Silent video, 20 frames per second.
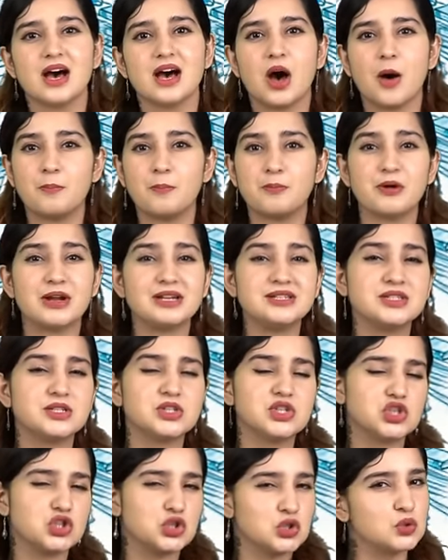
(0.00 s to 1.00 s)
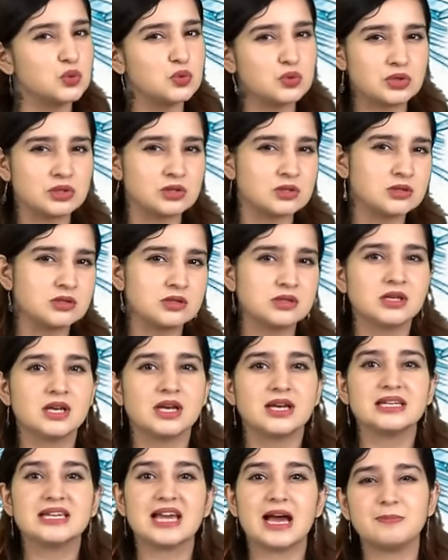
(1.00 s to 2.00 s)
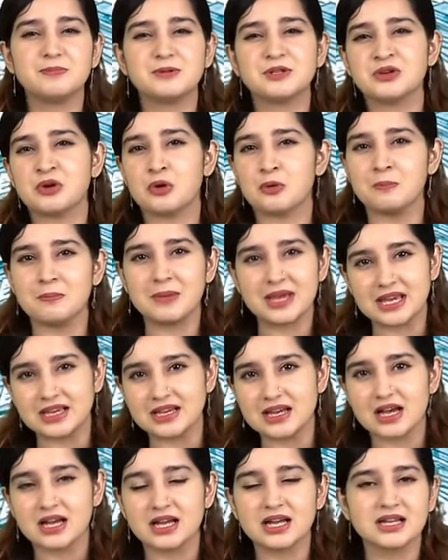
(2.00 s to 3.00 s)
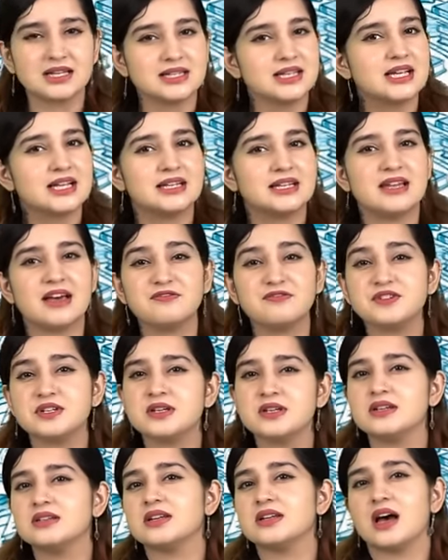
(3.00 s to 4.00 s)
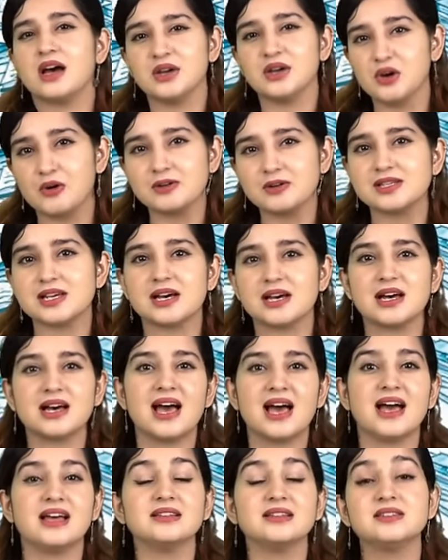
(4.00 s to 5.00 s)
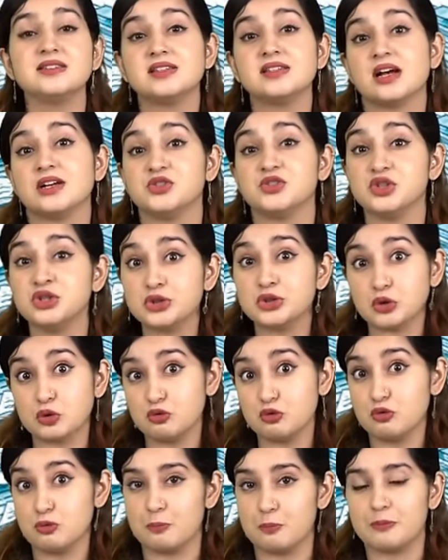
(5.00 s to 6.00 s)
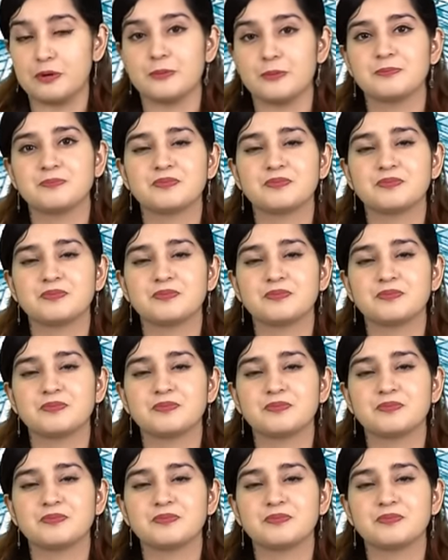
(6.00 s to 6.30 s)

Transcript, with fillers: Apprentice Noodle, Captain Omega, Lieutenant Iota, and Sergeant Oop.